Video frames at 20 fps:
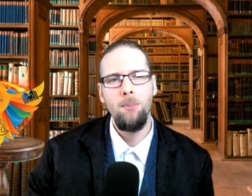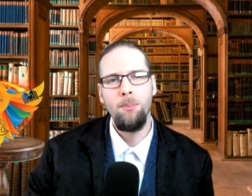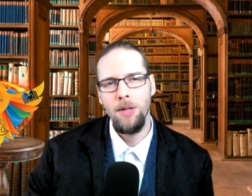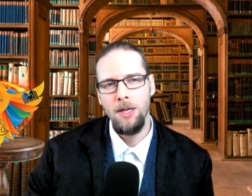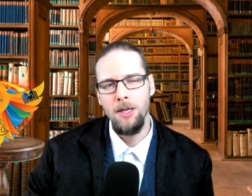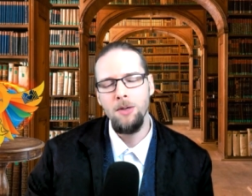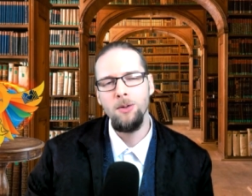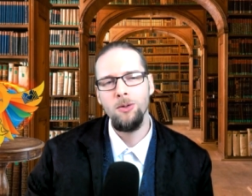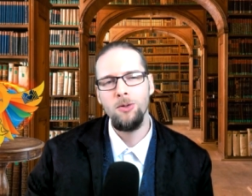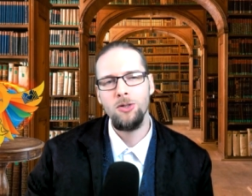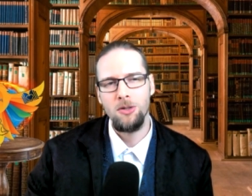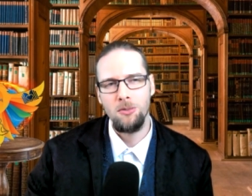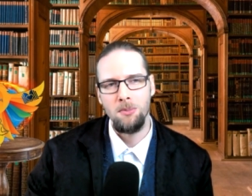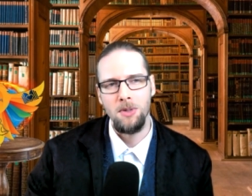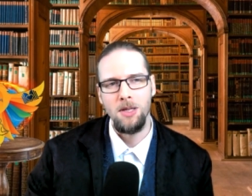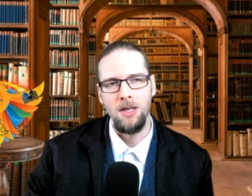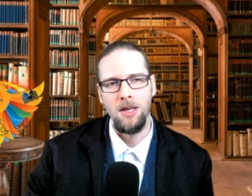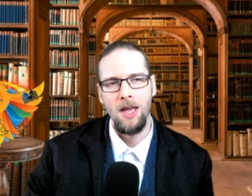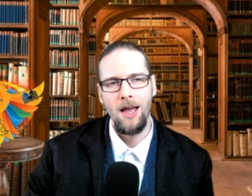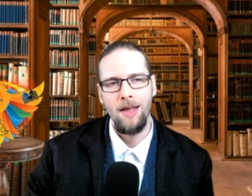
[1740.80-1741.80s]
appealed to
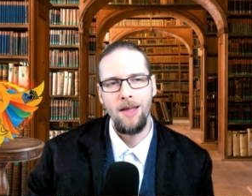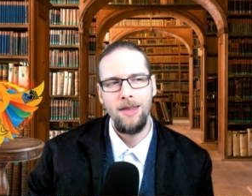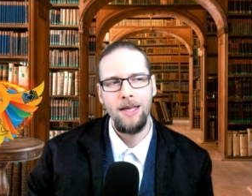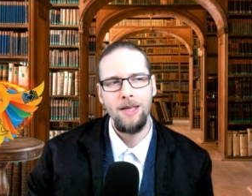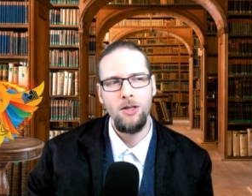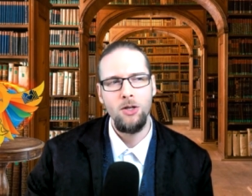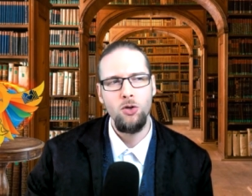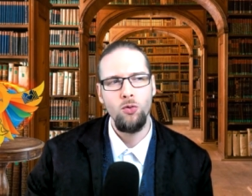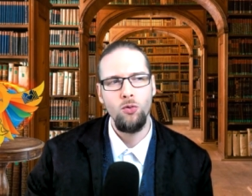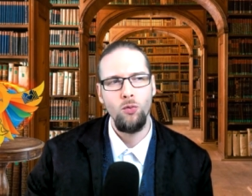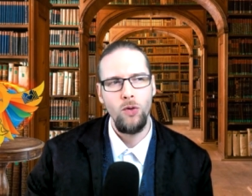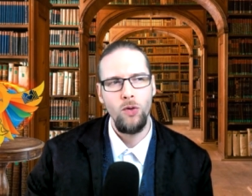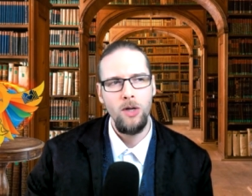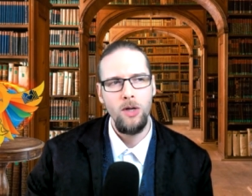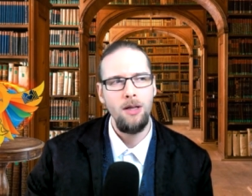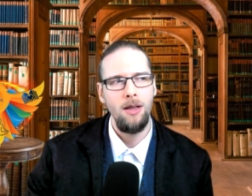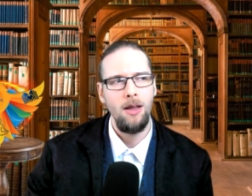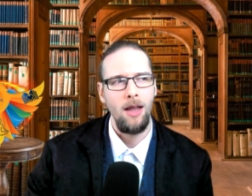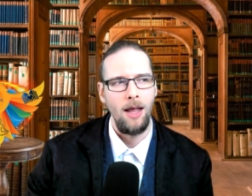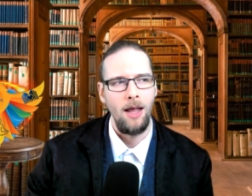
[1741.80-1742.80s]
me, and then you
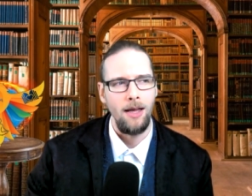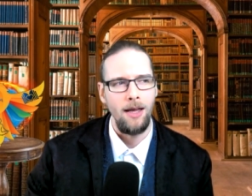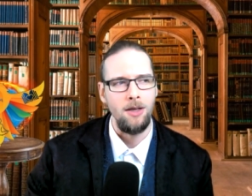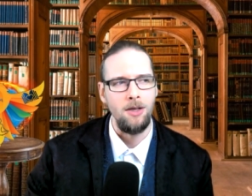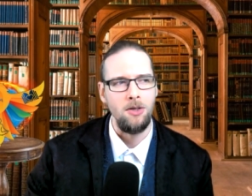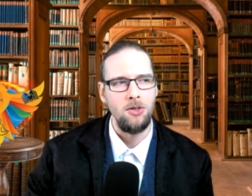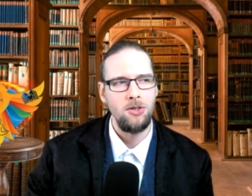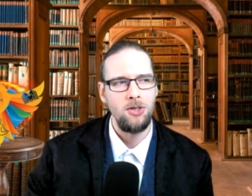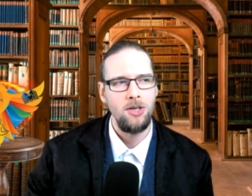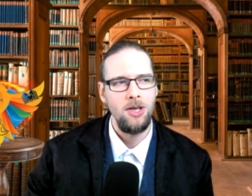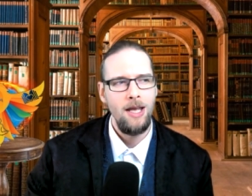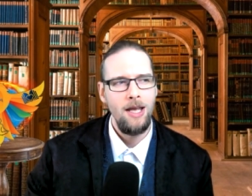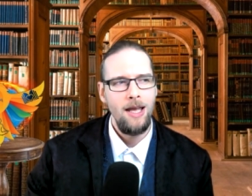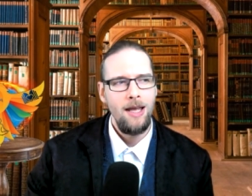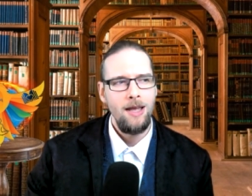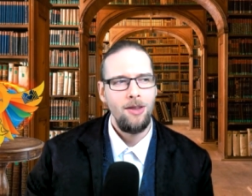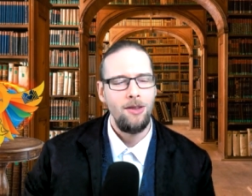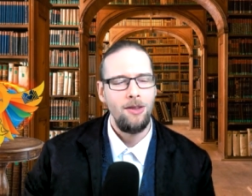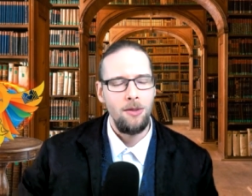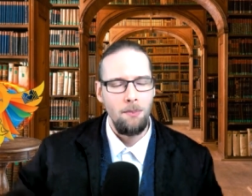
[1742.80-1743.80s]
realize
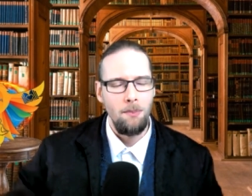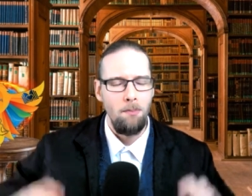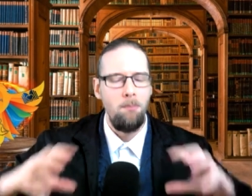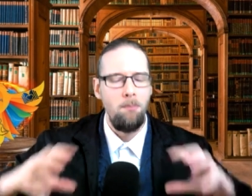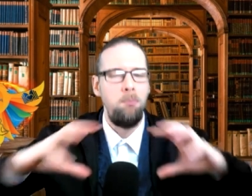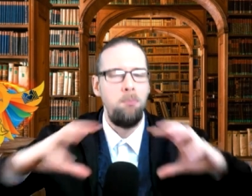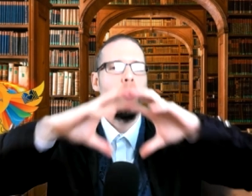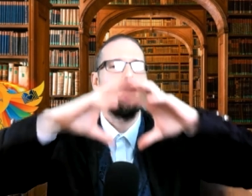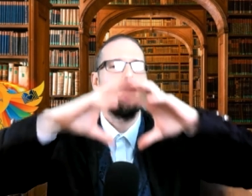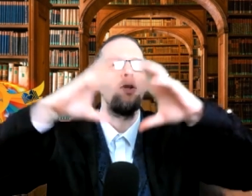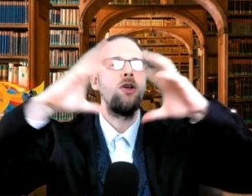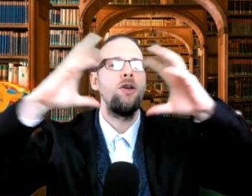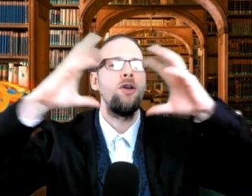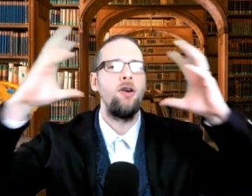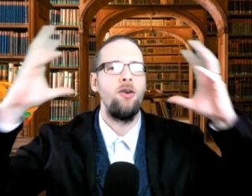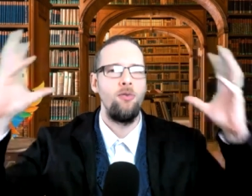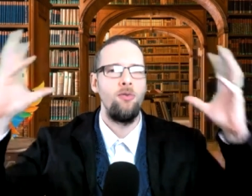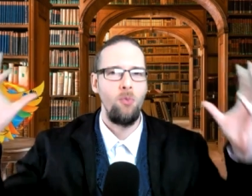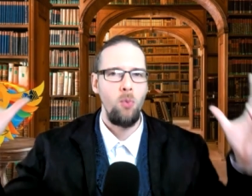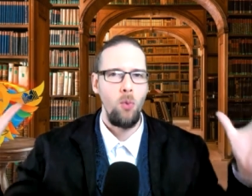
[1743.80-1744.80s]
the bulk of
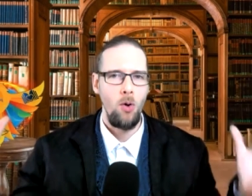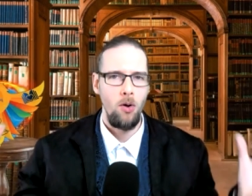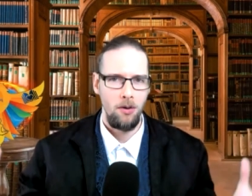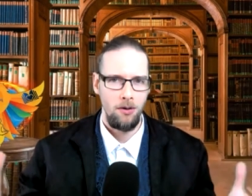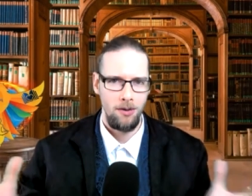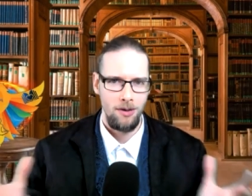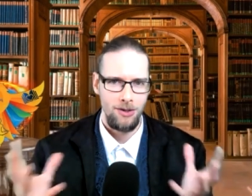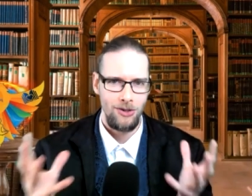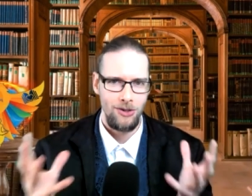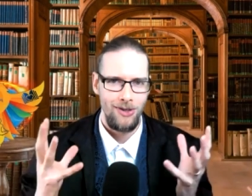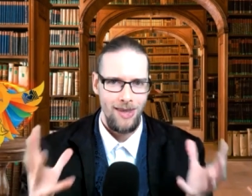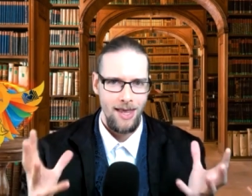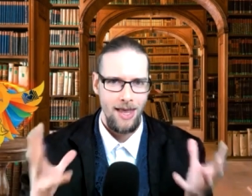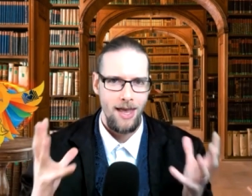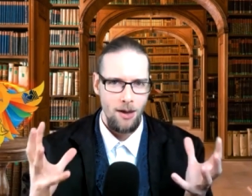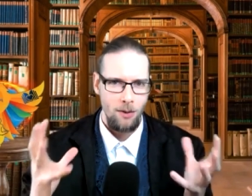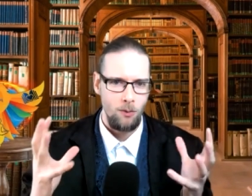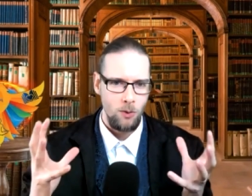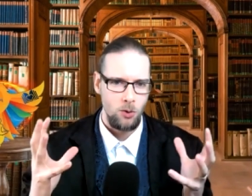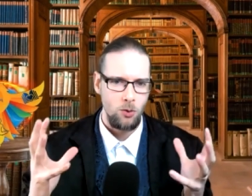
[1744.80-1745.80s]
work that's
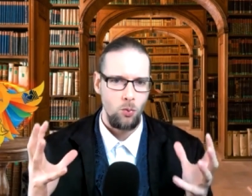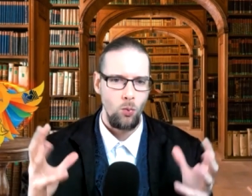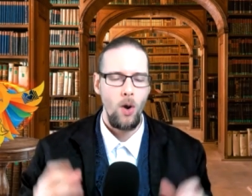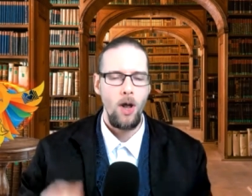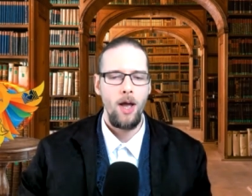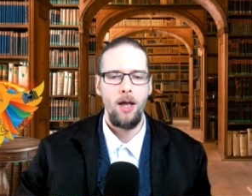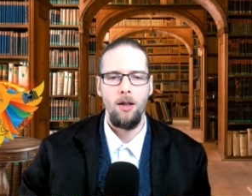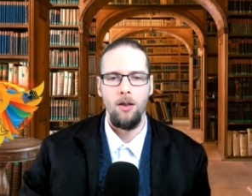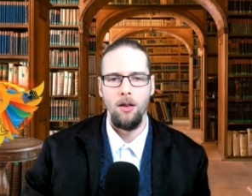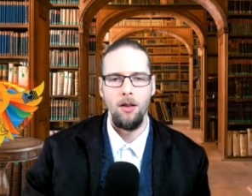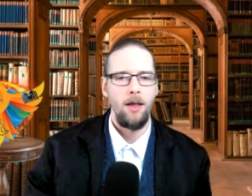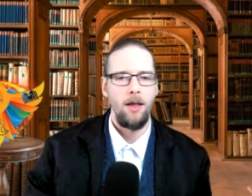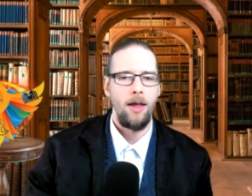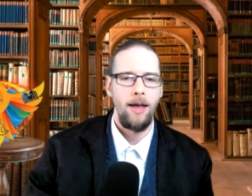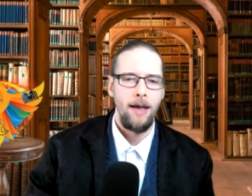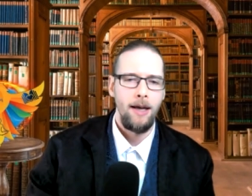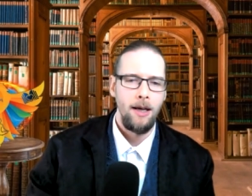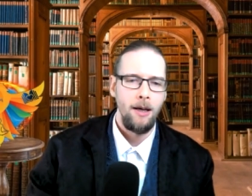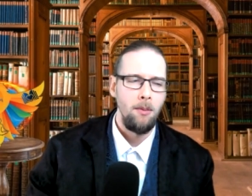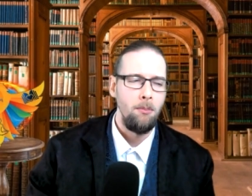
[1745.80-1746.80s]
there as well.
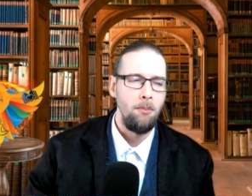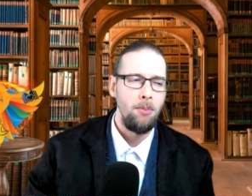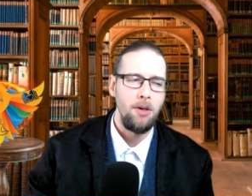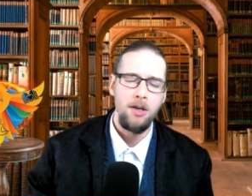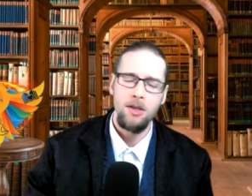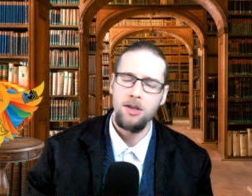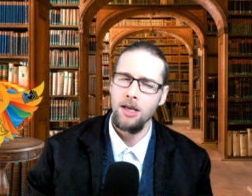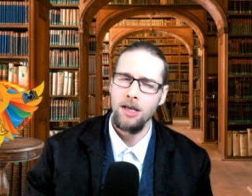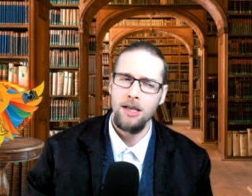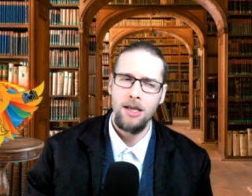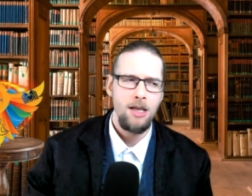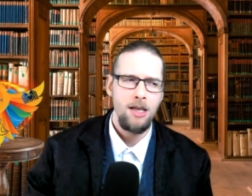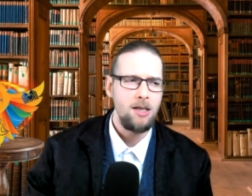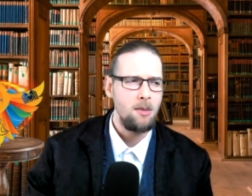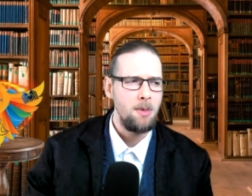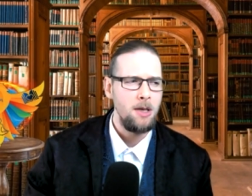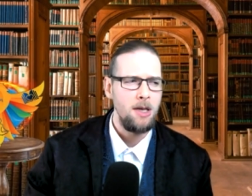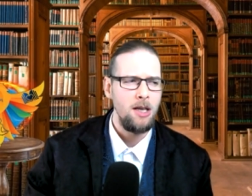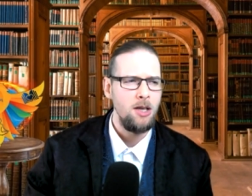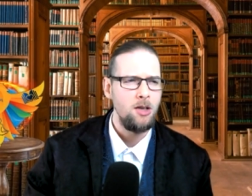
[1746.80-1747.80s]
Um, but it, it is,
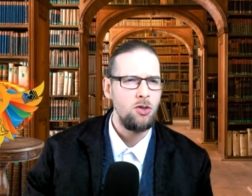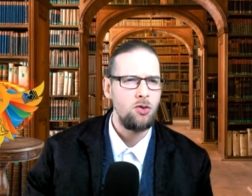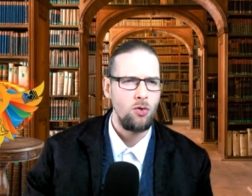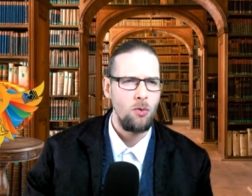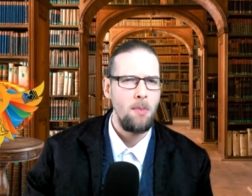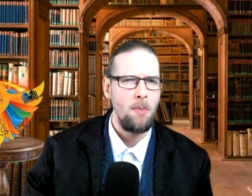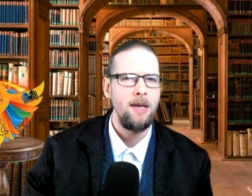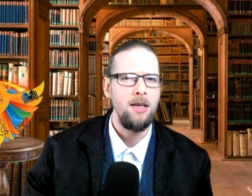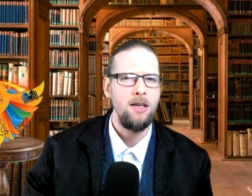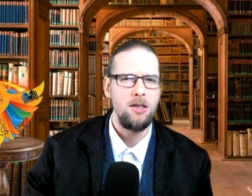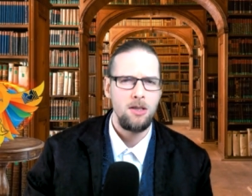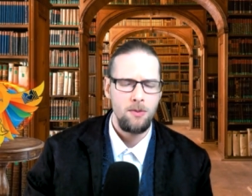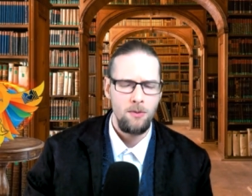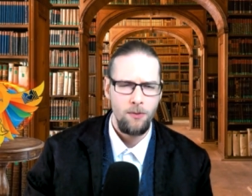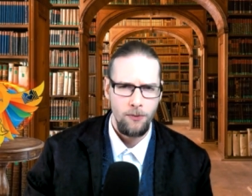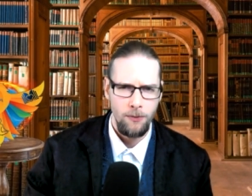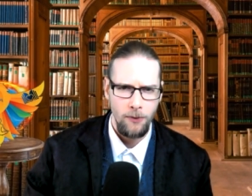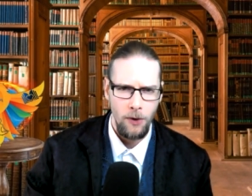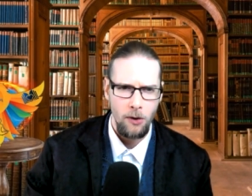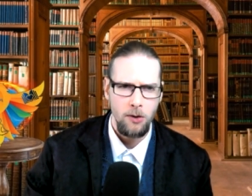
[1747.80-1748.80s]
I mean, it is tremendous
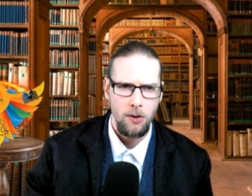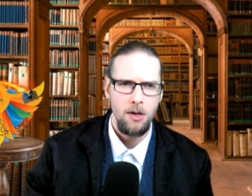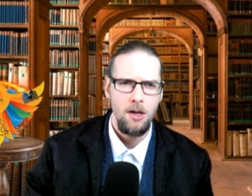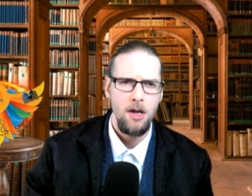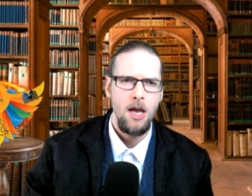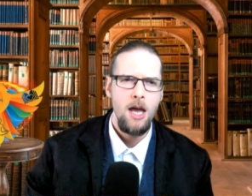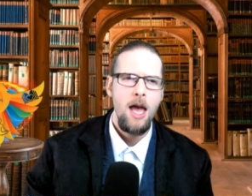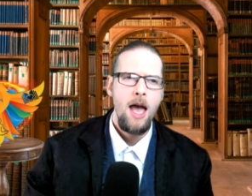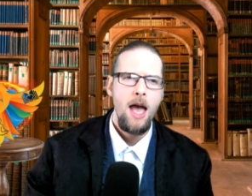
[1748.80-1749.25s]
fun